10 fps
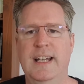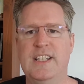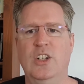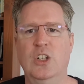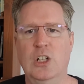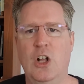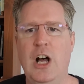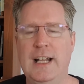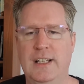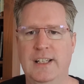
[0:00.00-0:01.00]
It's a
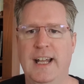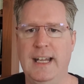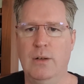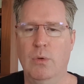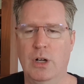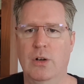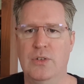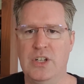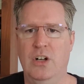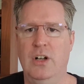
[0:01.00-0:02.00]
lot like what
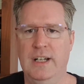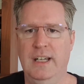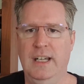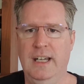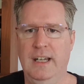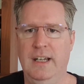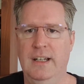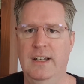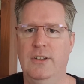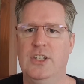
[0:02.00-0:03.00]
goes on
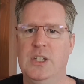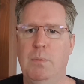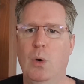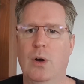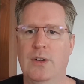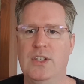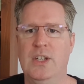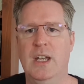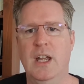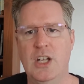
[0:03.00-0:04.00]
in
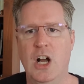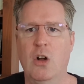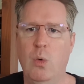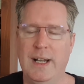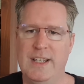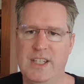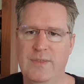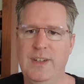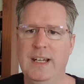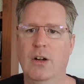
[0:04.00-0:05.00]
sports, not quite as
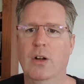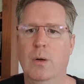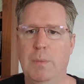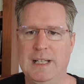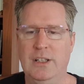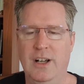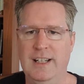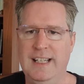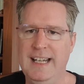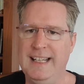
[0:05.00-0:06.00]
severe, but a
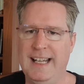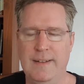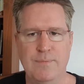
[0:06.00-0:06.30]
lot like that.